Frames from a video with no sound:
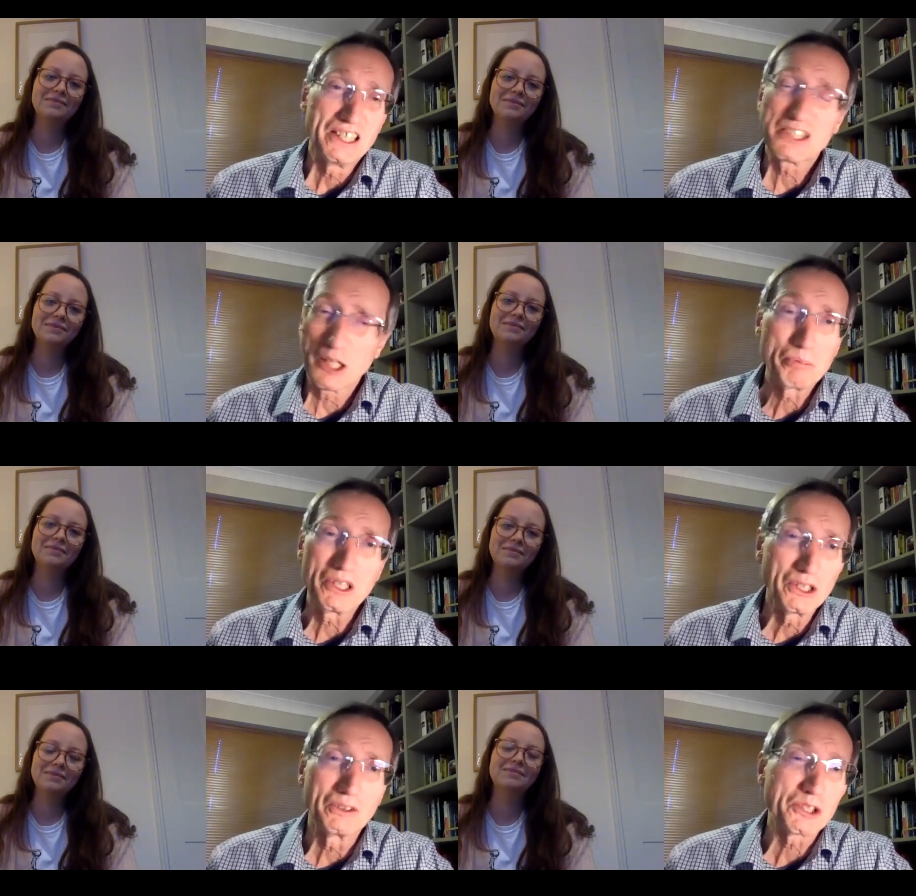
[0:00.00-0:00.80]
Speaker 1: Has that
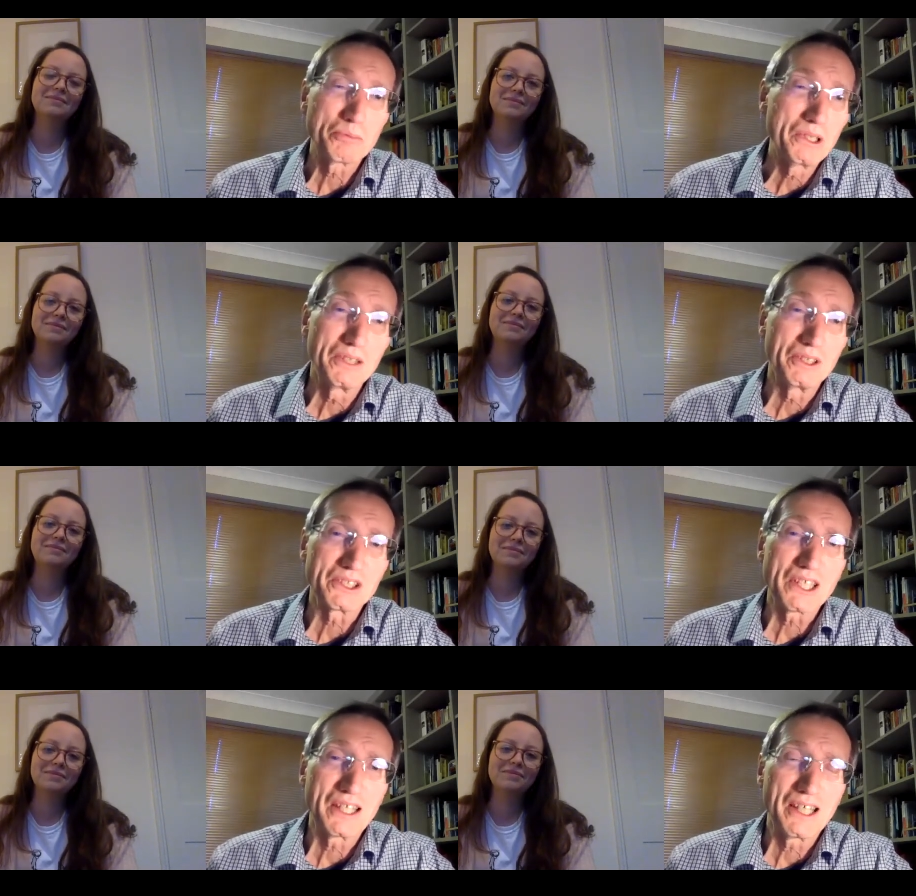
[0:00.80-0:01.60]
been your
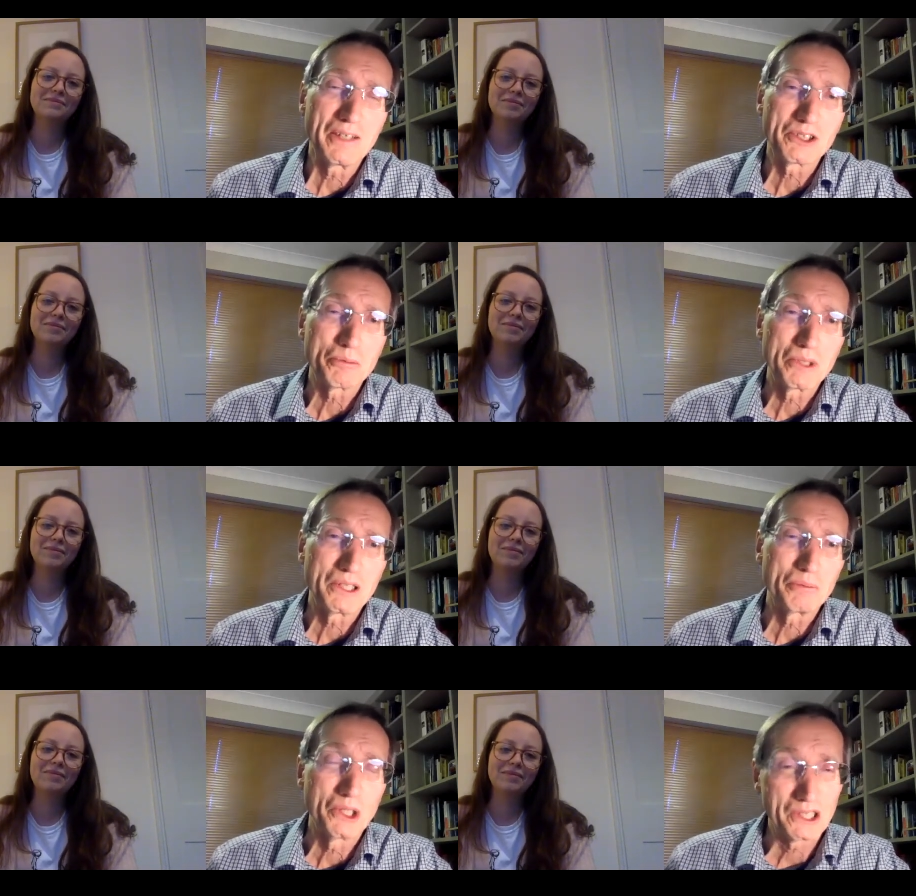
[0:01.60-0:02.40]
experience? How, how has it
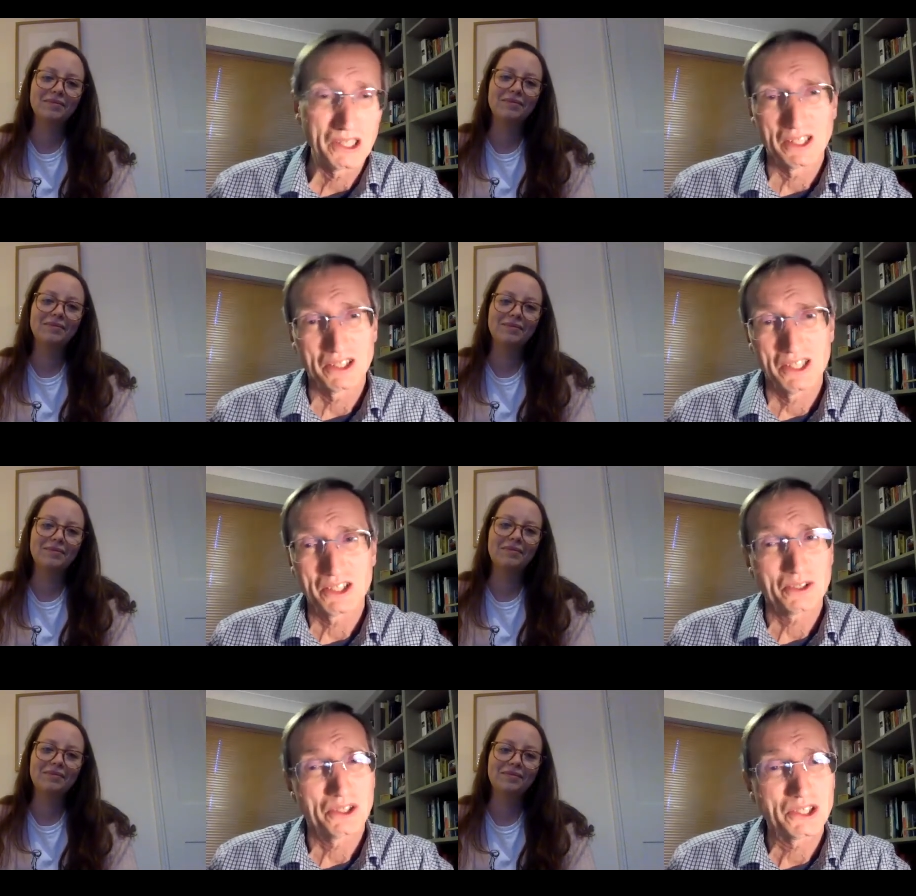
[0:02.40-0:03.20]
been working as,
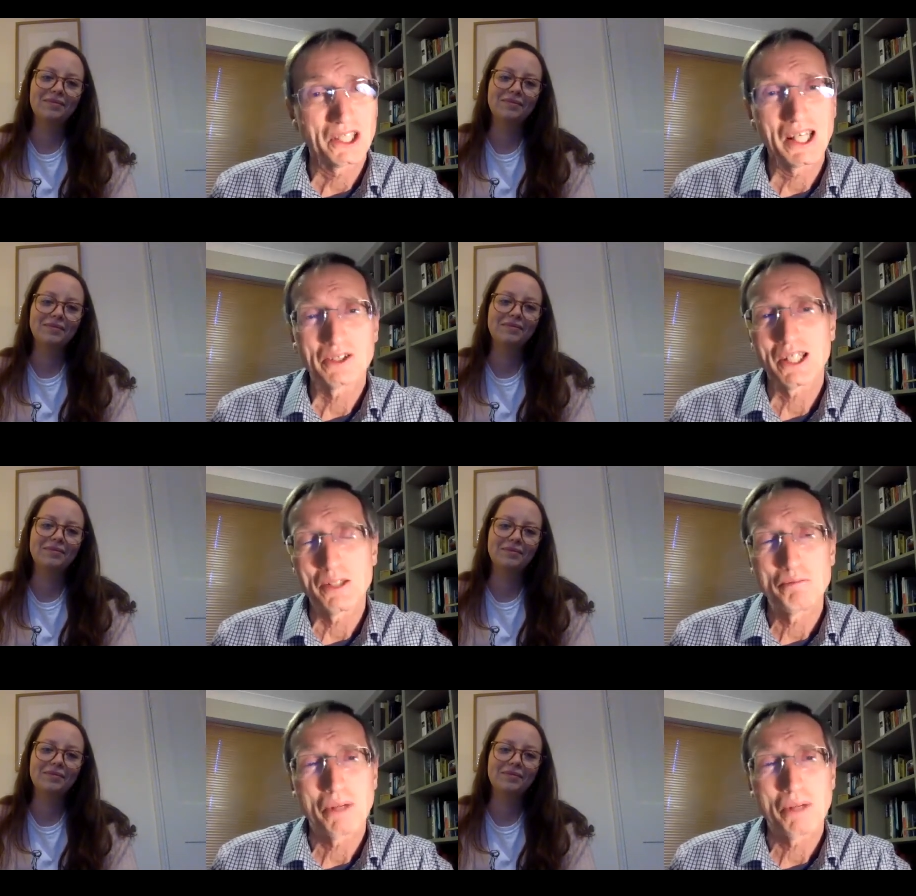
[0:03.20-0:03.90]
as, a Christian? How has that